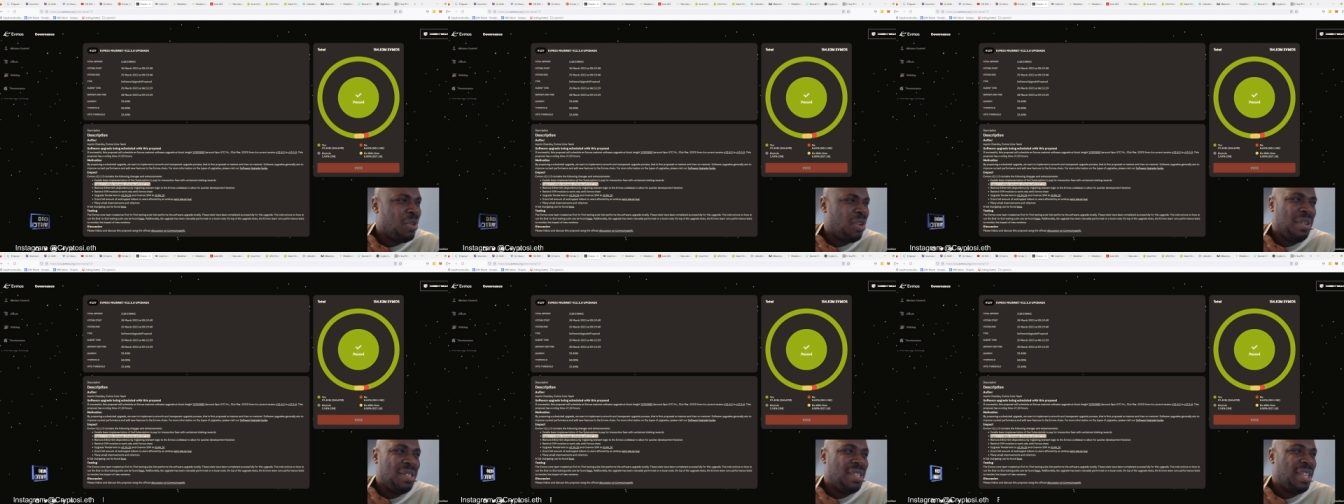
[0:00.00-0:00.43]

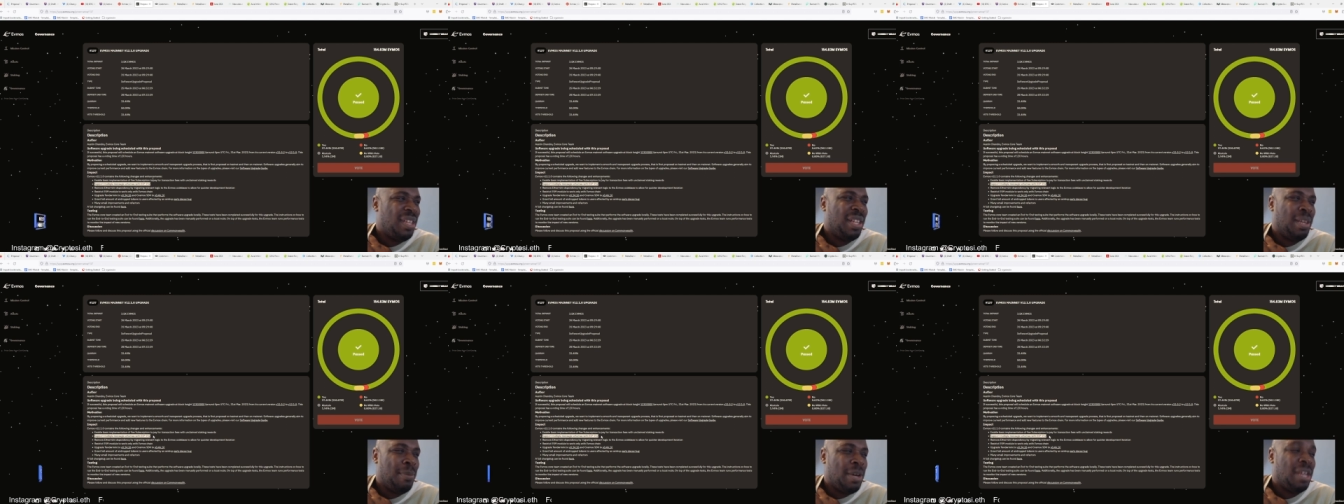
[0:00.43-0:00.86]
only
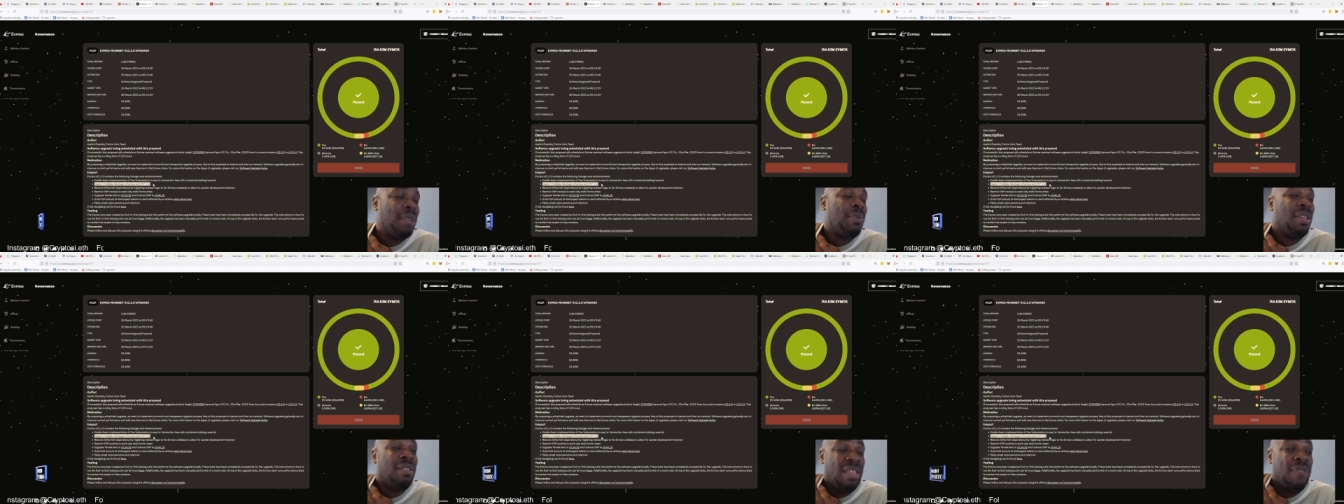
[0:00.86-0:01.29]
technically minded,
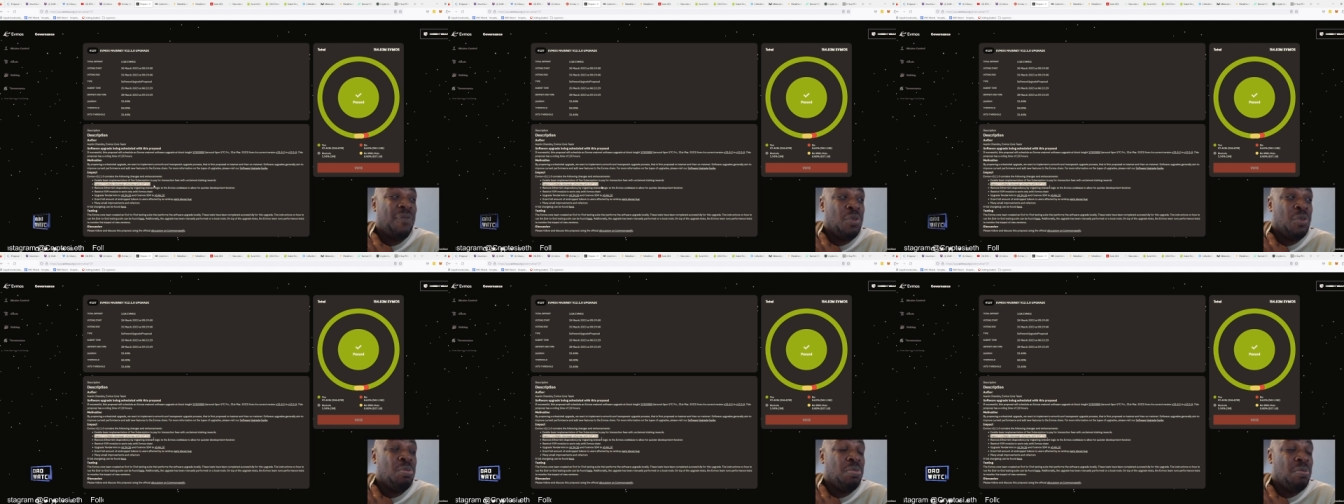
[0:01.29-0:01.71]
but
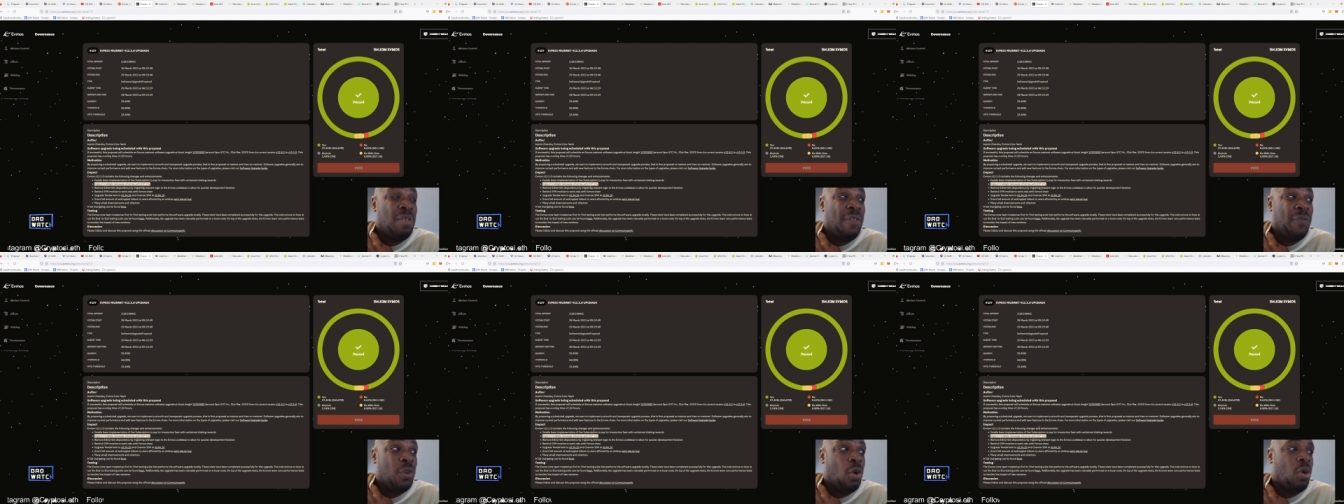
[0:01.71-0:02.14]
if you
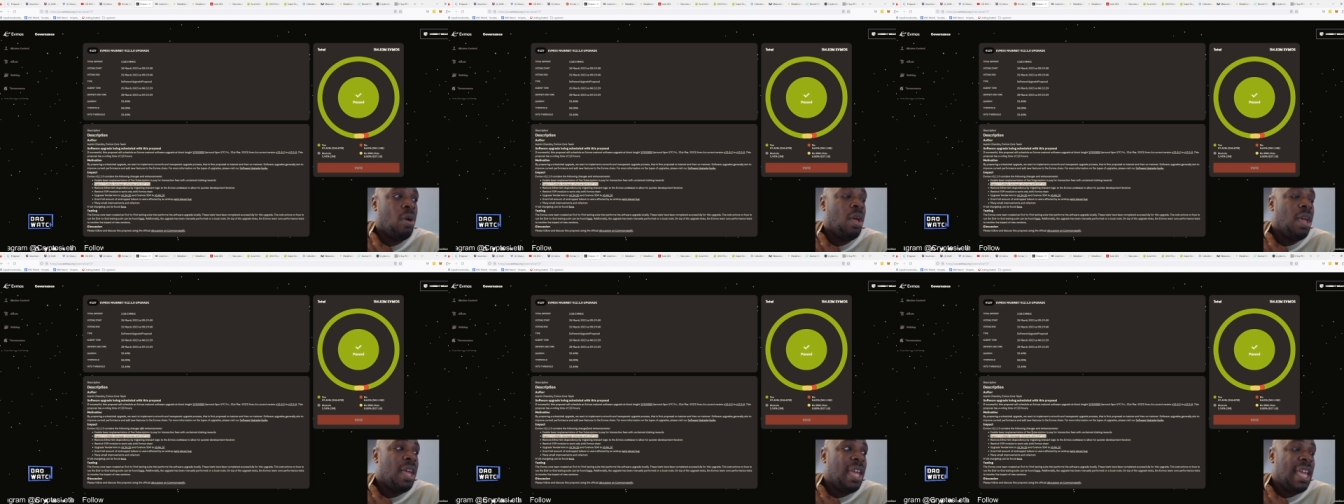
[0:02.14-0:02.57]
if you're
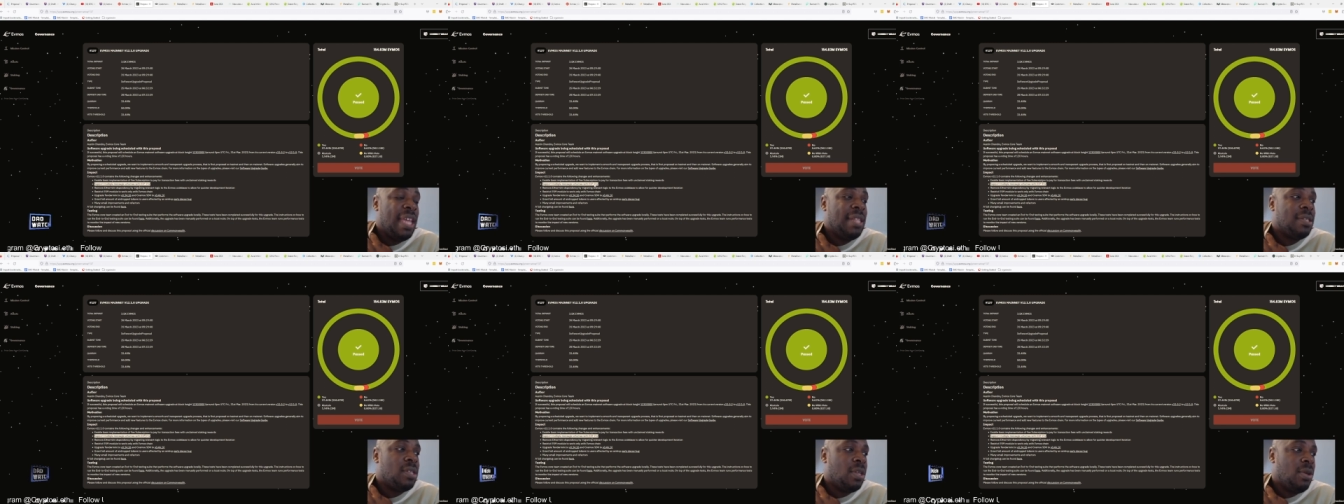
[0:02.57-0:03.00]

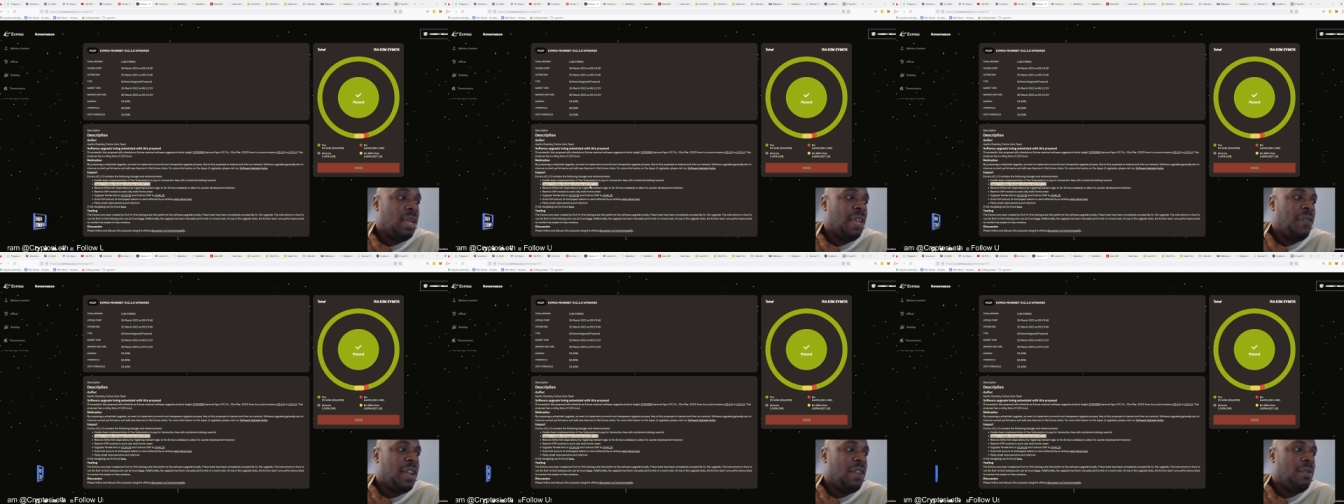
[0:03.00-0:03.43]
into
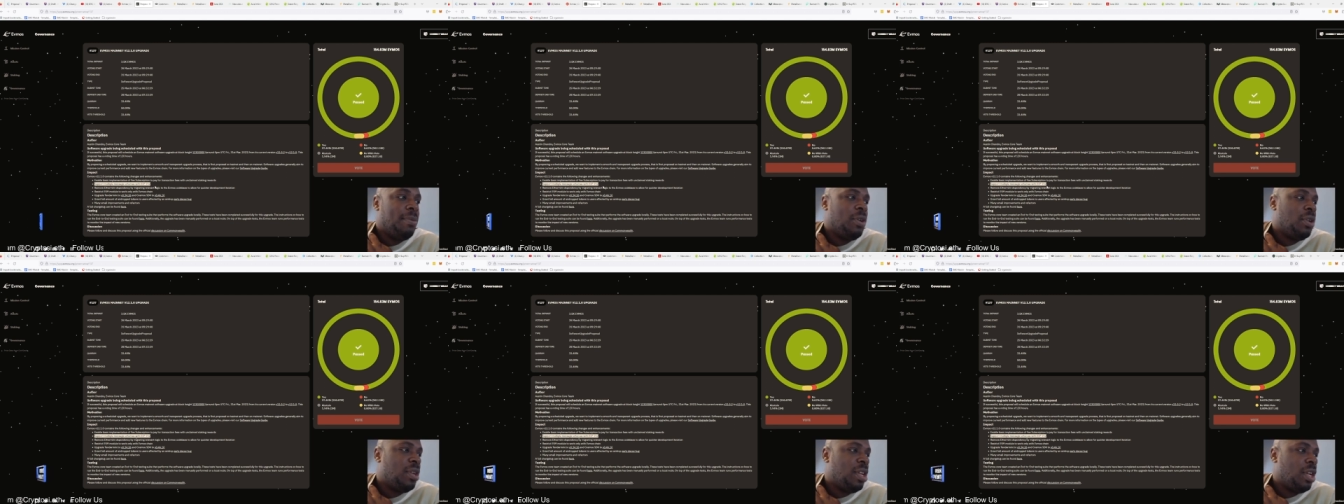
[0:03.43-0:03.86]
Ethereum,
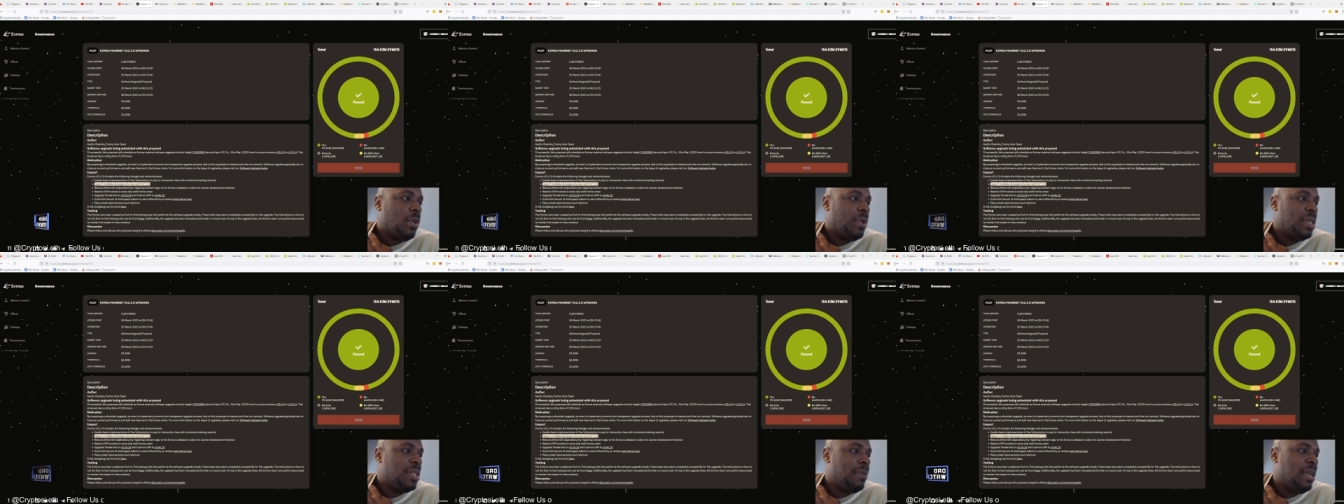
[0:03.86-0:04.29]
you're going to know
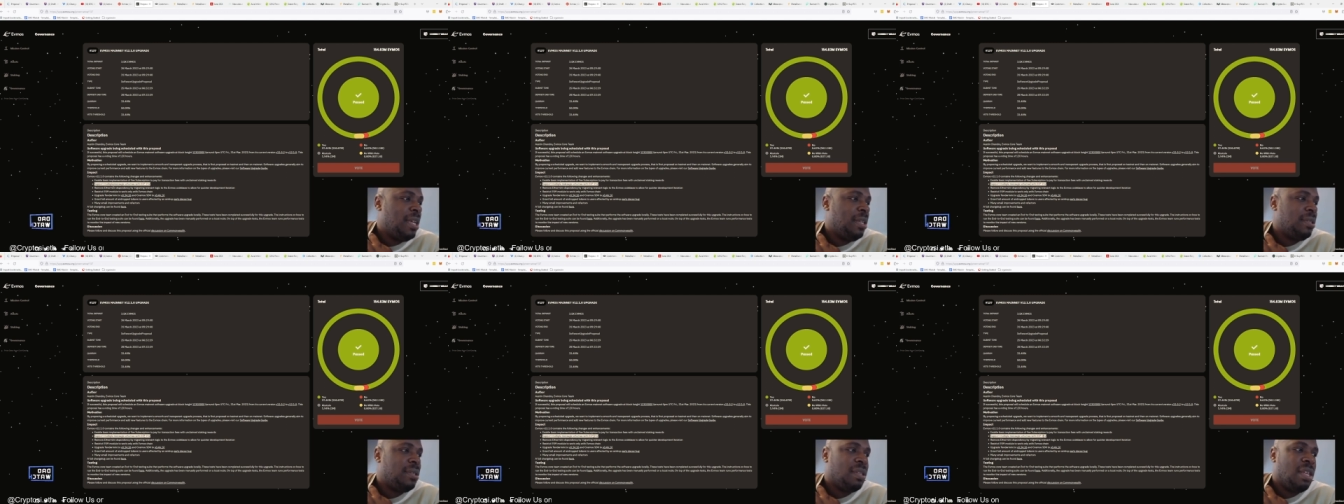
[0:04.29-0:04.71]
what this
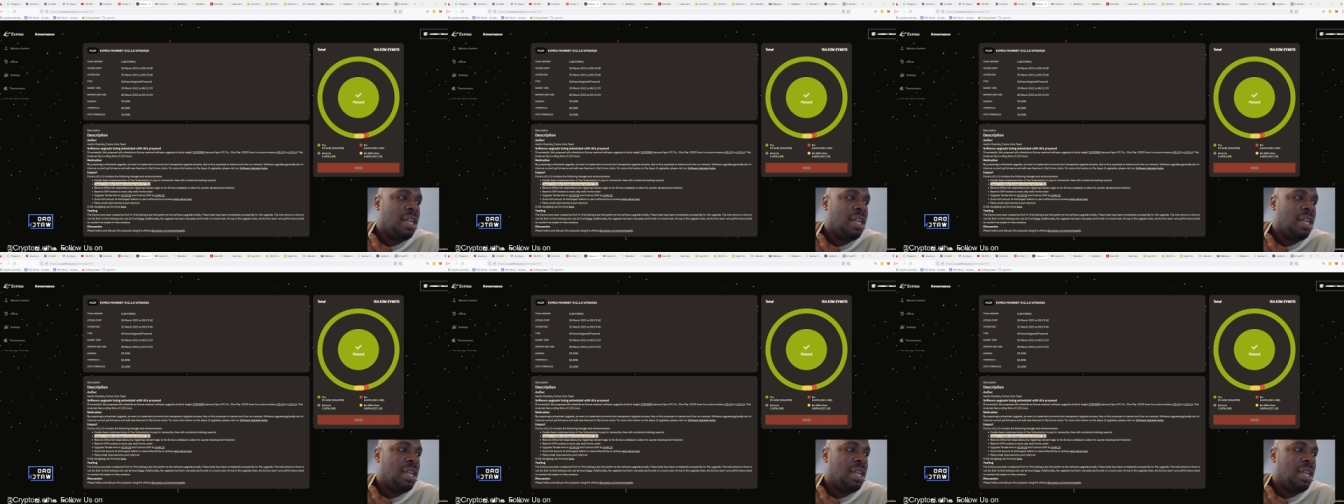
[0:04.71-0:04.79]
means.